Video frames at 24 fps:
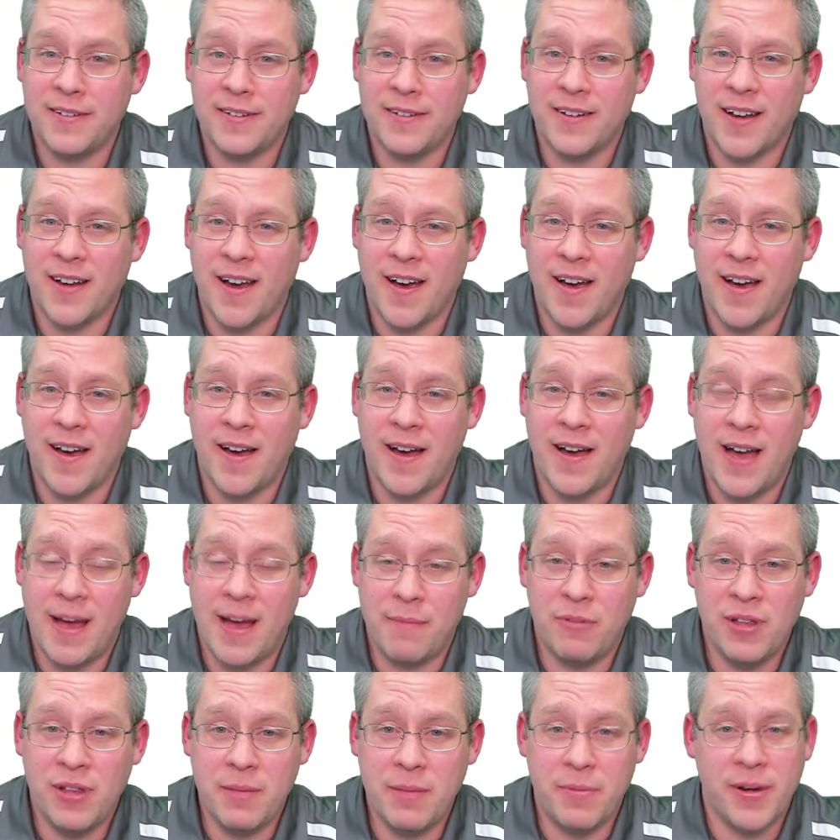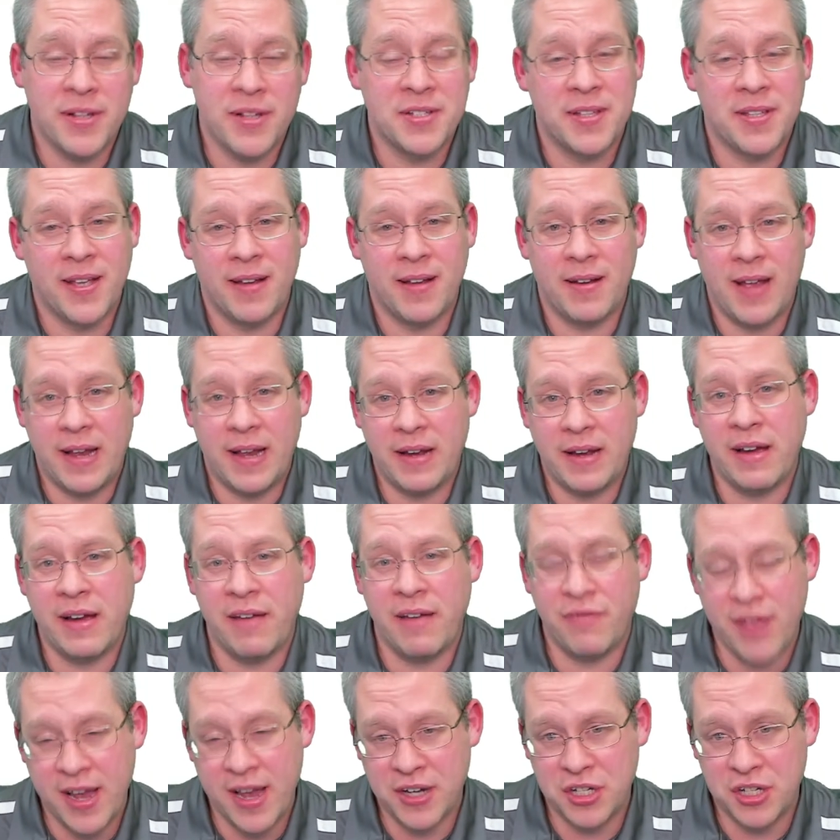I'm really impressed that I now have
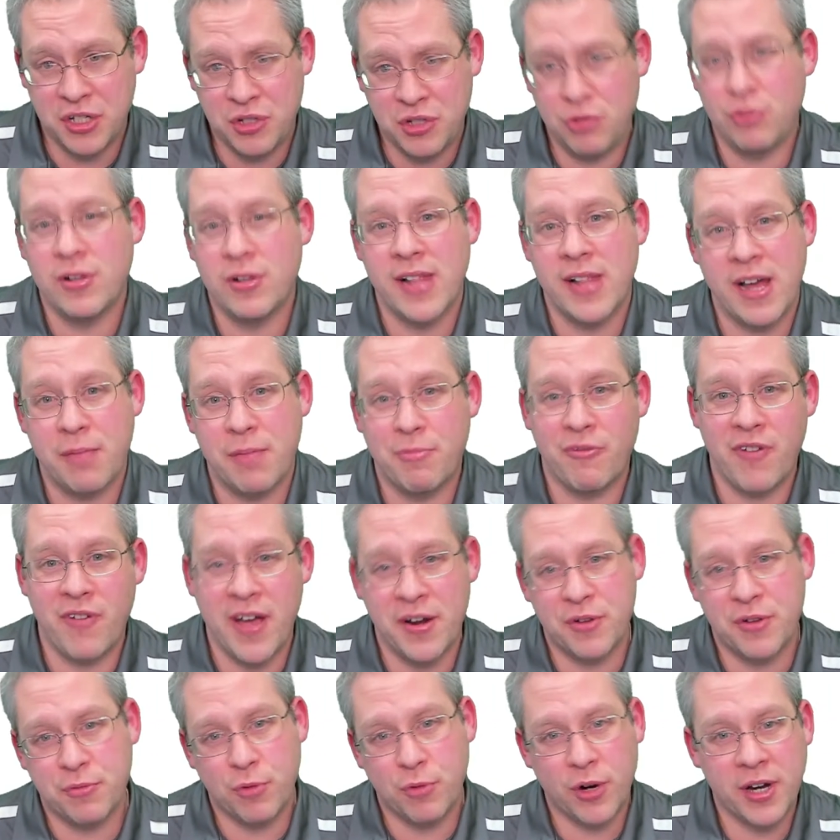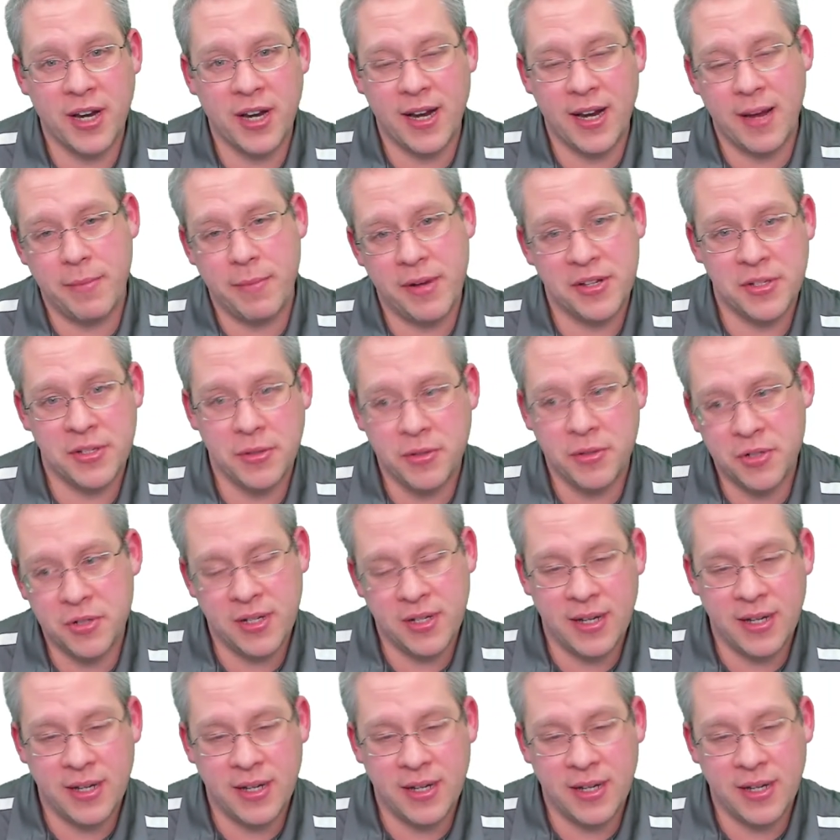actually two cloud providers working on my solution,